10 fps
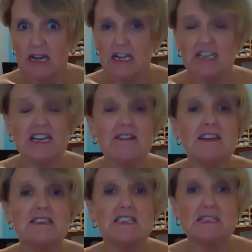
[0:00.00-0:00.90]
At
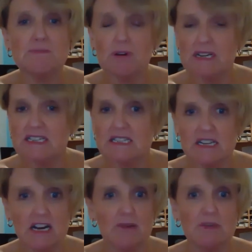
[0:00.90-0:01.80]
this point in time,